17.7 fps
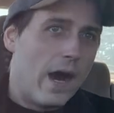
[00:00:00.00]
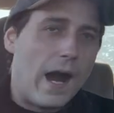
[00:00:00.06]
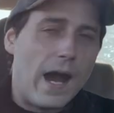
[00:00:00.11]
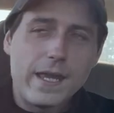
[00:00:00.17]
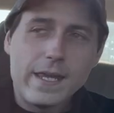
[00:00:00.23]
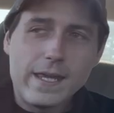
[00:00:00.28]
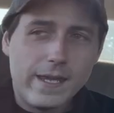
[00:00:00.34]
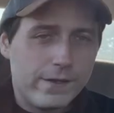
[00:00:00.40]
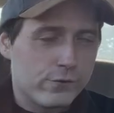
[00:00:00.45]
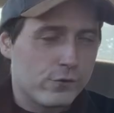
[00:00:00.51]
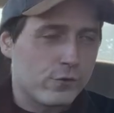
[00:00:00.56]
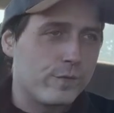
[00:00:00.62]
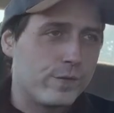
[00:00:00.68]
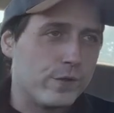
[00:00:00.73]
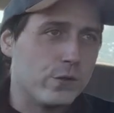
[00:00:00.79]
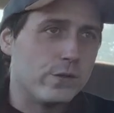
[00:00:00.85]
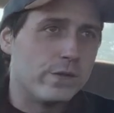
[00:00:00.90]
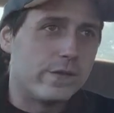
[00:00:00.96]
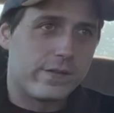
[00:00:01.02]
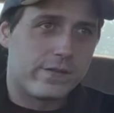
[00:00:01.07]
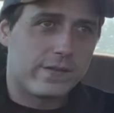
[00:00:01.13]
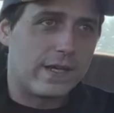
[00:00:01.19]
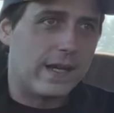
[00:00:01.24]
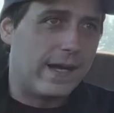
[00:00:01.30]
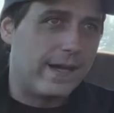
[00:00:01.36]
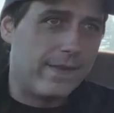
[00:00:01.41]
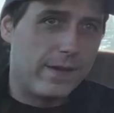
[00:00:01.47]
I interviewed this
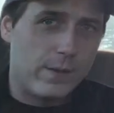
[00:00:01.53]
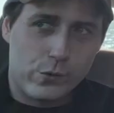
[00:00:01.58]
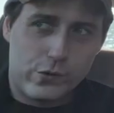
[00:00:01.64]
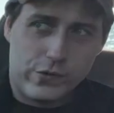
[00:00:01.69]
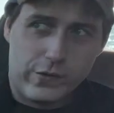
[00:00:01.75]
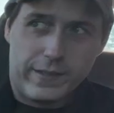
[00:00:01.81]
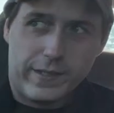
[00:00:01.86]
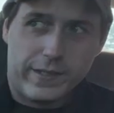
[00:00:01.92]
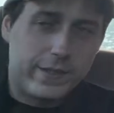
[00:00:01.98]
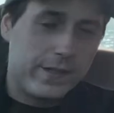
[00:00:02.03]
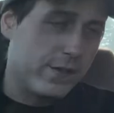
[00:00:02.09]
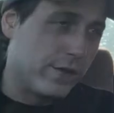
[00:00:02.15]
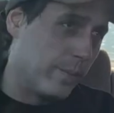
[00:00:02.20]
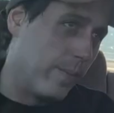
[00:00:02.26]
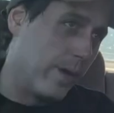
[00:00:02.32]
guy that was addicted to